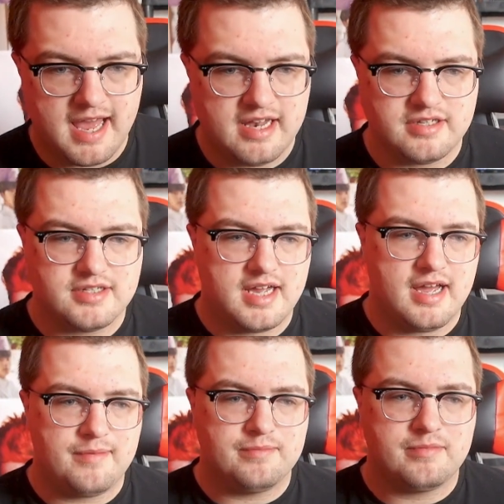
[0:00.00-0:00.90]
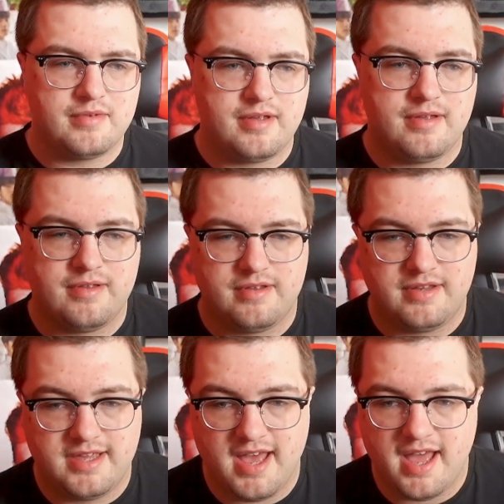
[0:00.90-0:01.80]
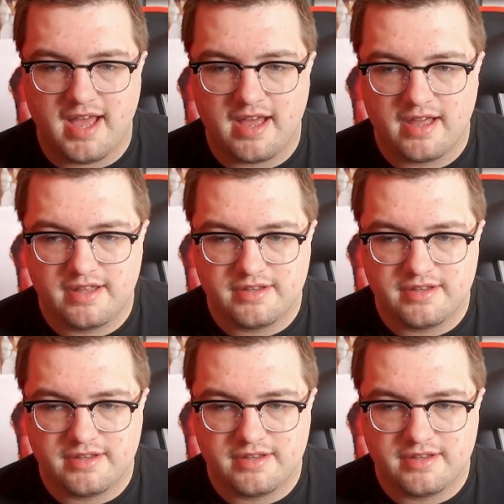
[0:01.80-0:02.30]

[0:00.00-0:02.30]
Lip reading: And it's